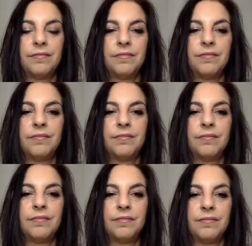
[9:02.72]

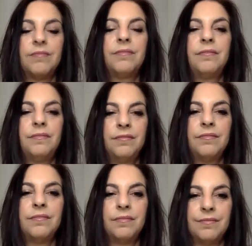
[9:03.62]

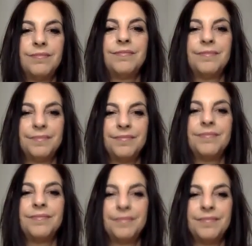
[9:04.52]

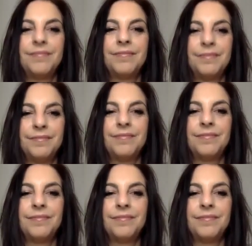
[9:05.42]
The person shown says nothing.